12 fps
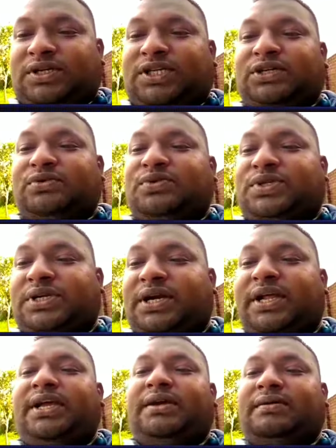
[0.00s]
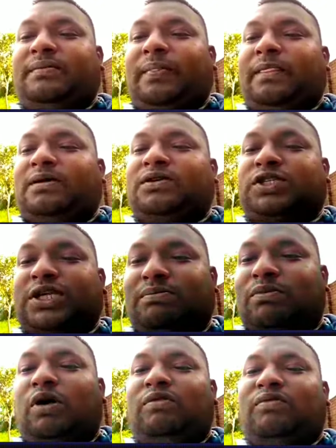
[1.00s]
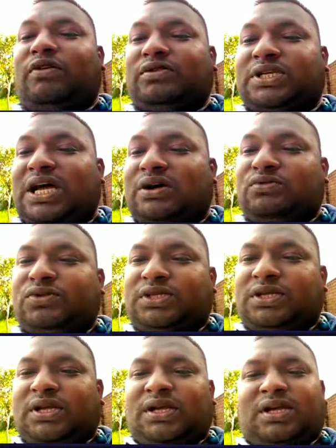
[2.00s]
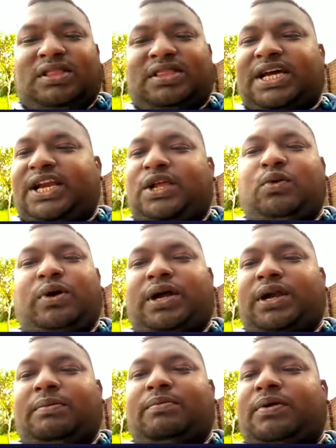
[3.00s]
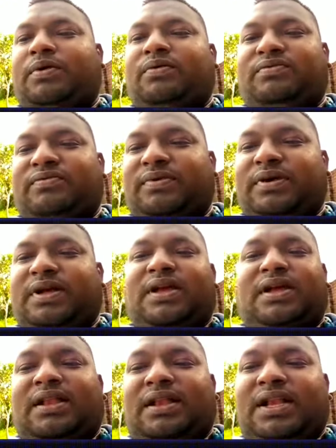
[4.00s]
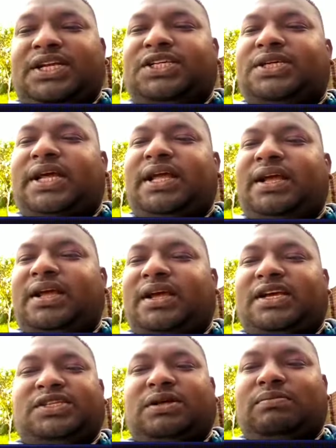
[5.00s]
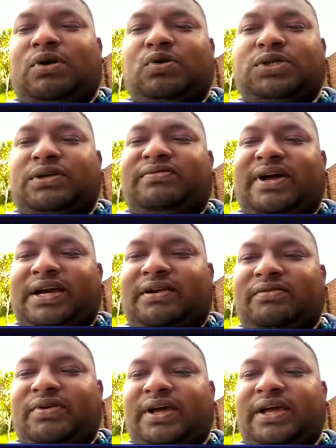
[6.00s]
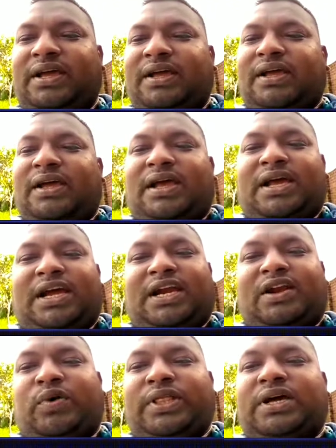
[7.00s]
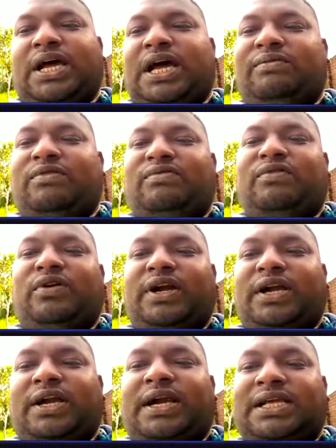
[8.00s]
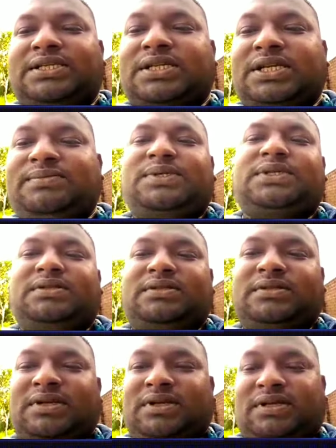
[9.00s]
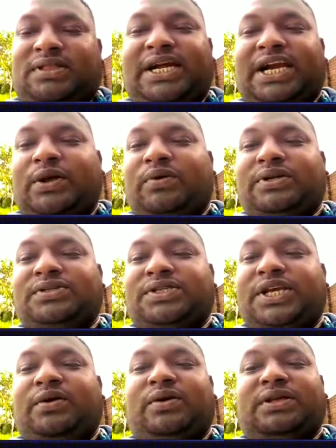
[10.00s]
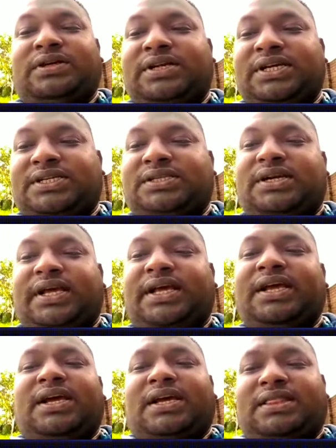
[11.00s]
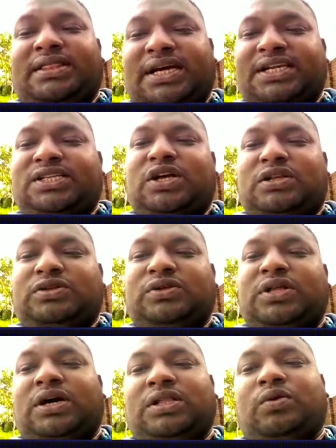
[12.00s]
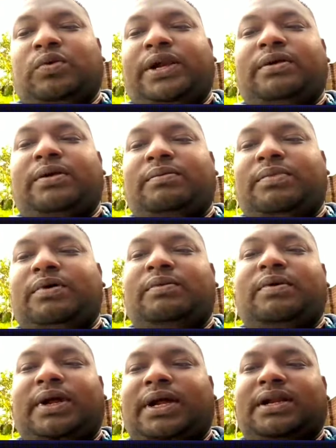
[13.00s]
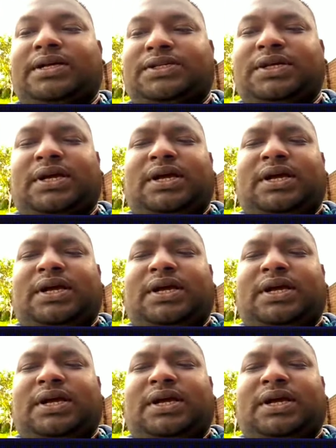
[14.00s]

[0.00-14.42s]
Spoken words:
You study symbol for sounds, then you can improve. Listening is the most effective way, and with the help of phonetic transcription that you can see on the dictionary, that is also the other way to improve your English.